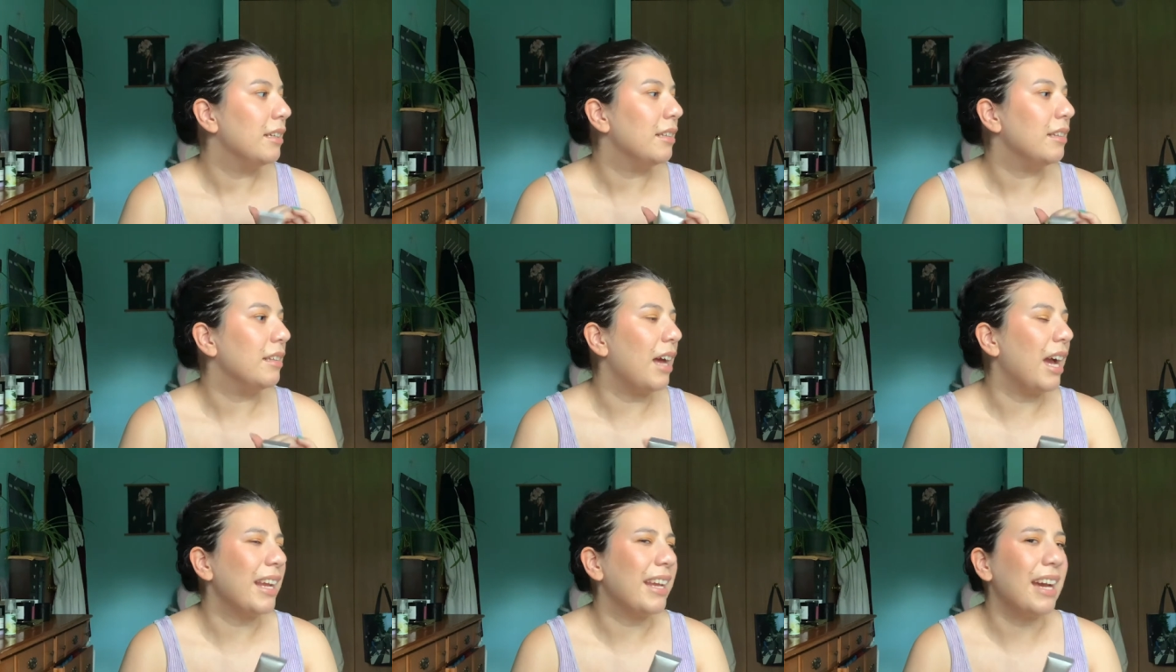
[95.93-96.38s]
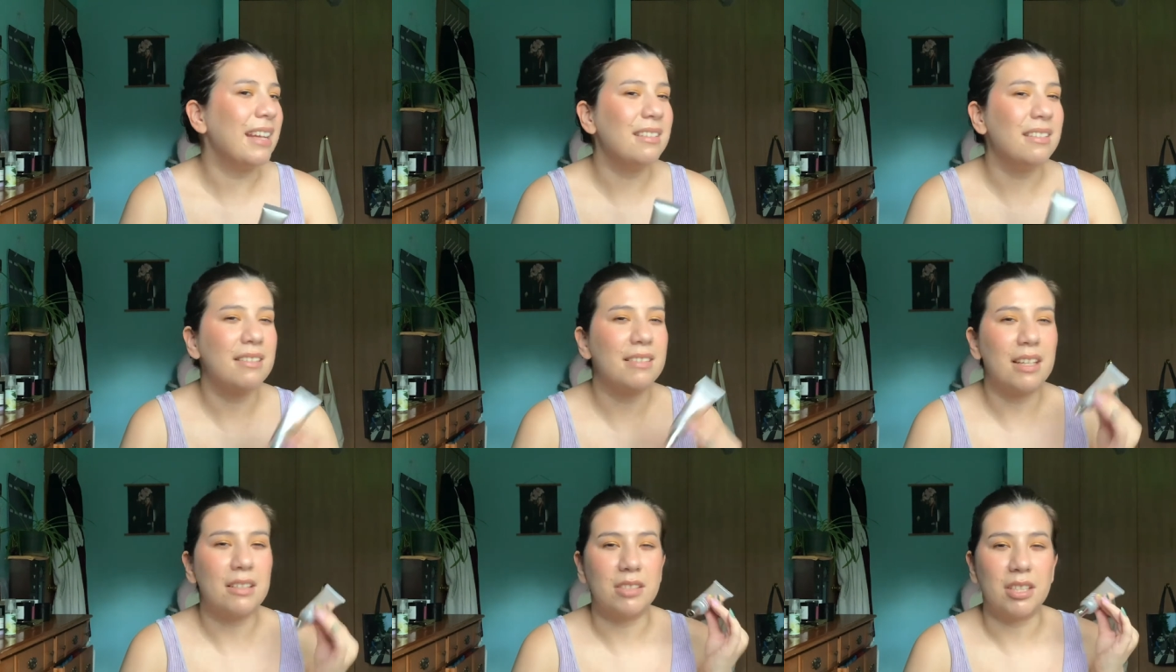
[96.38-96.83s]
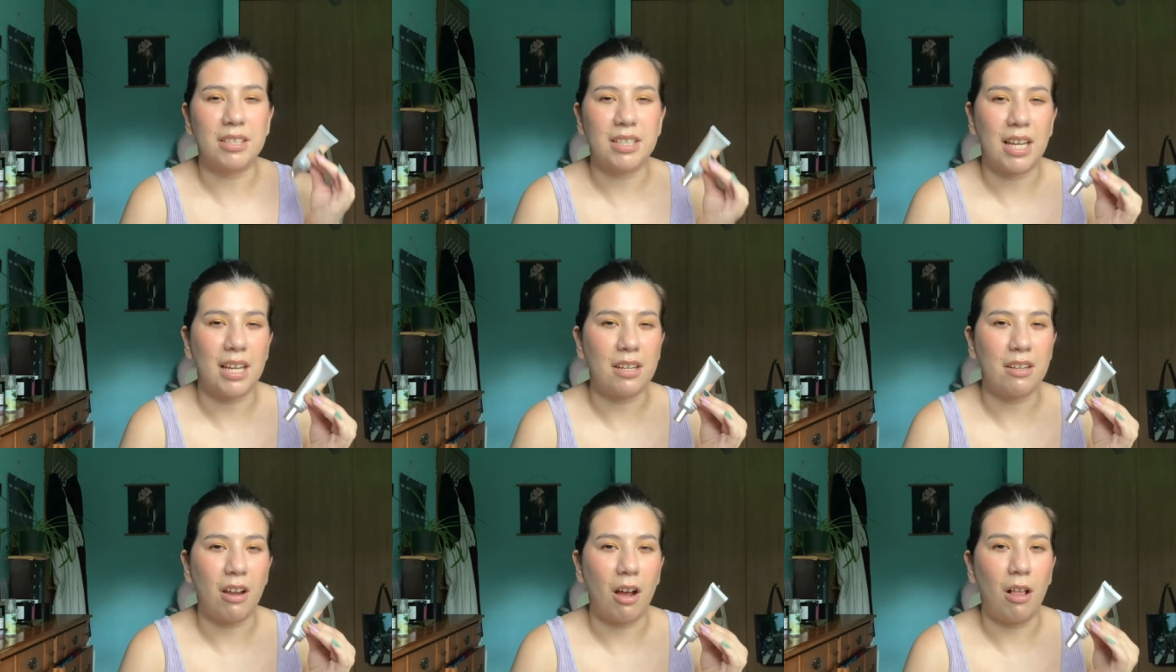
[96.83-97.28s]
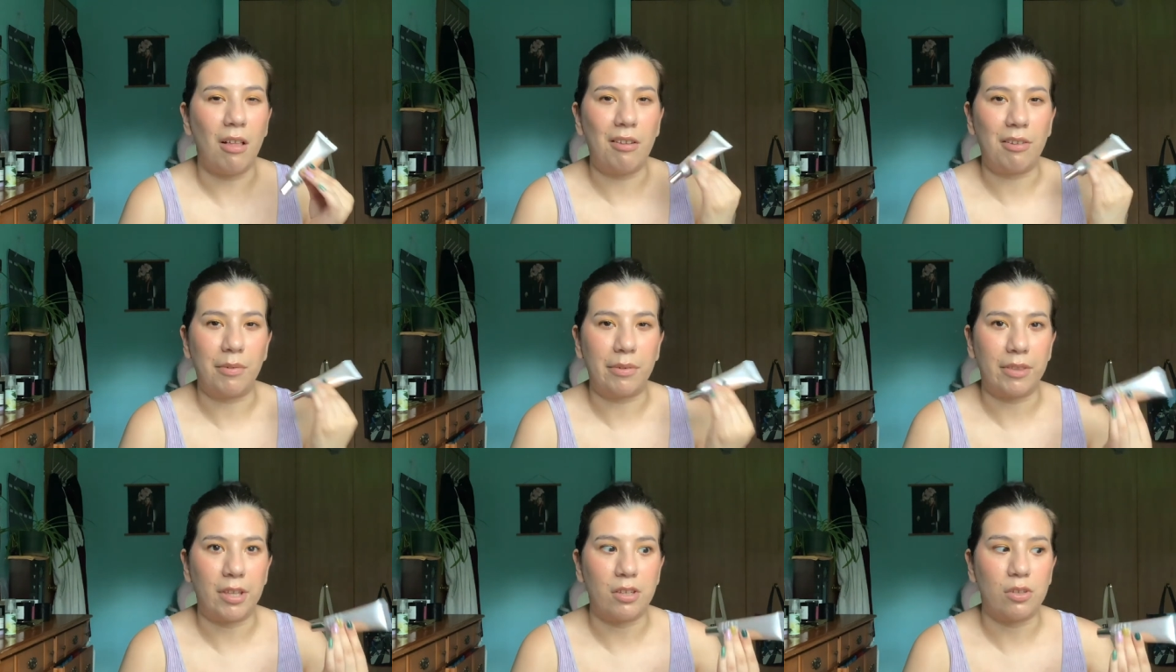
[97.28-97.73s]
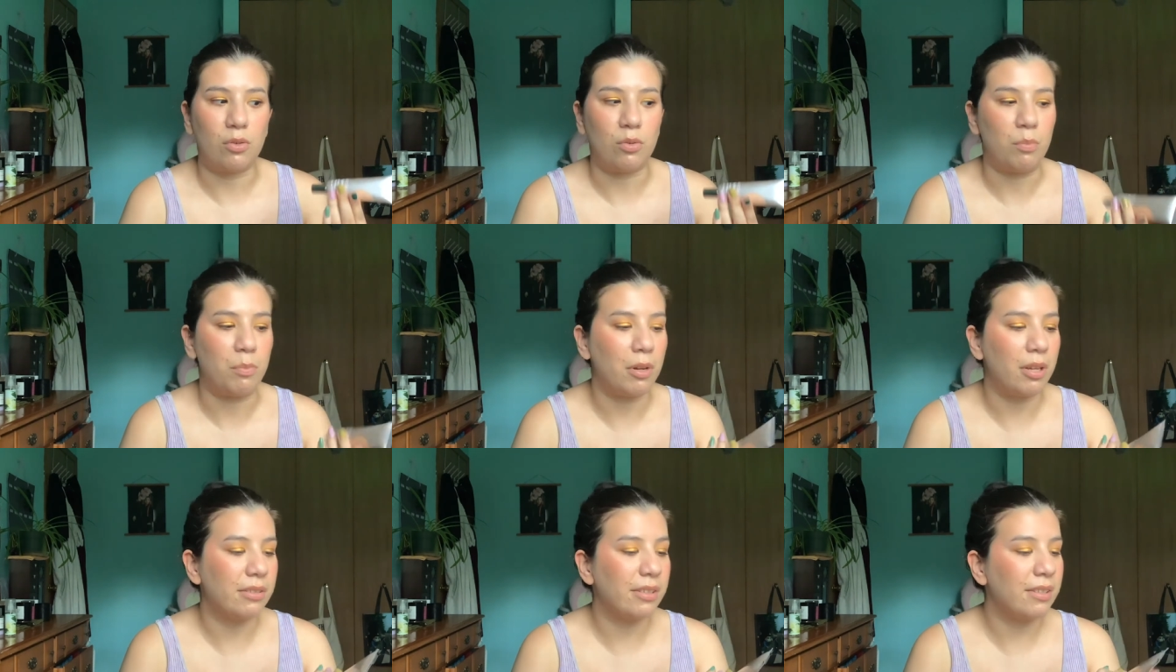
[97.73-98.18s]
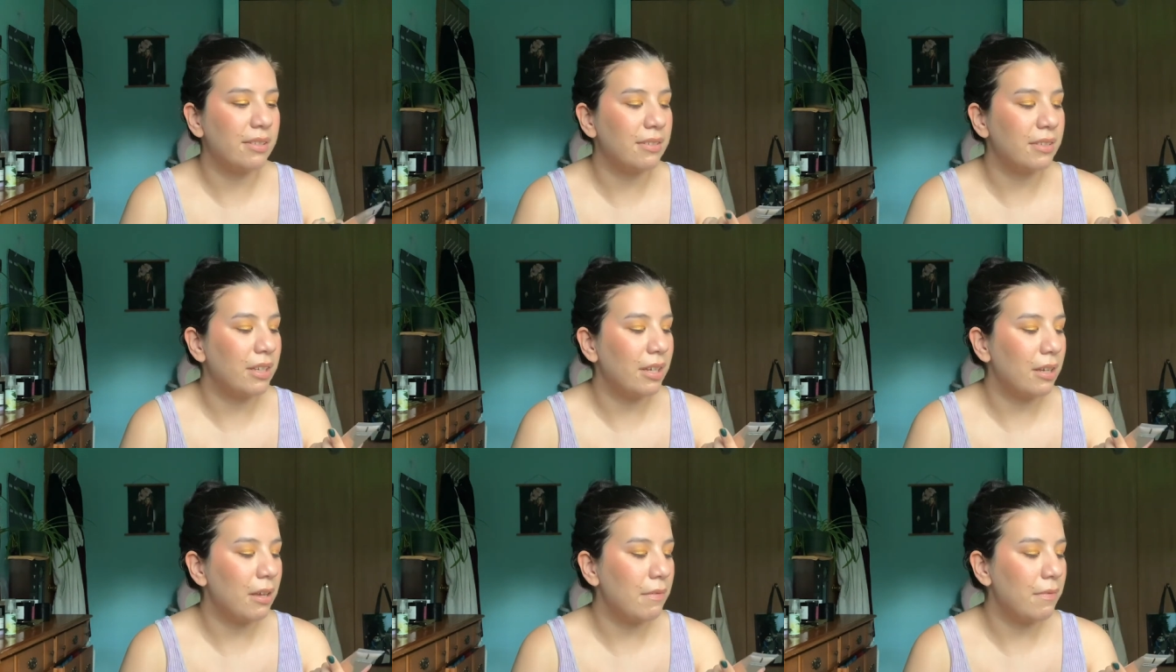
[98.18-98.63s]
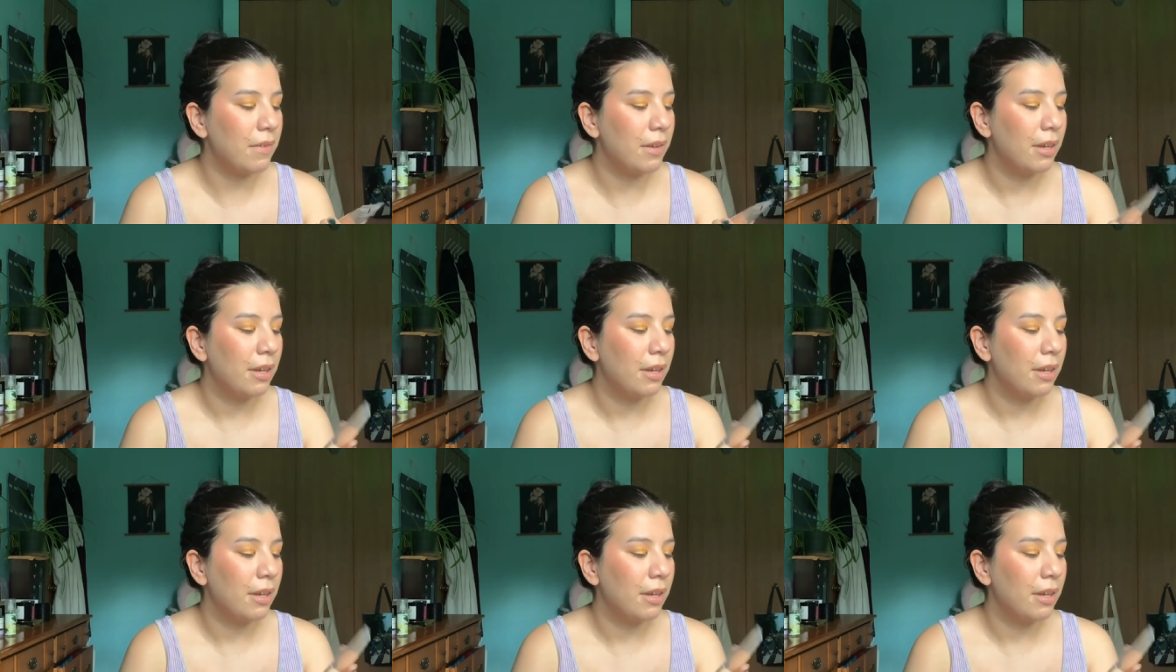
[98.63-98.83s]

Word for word: I got this down to ten dollars with like coupons and stuff.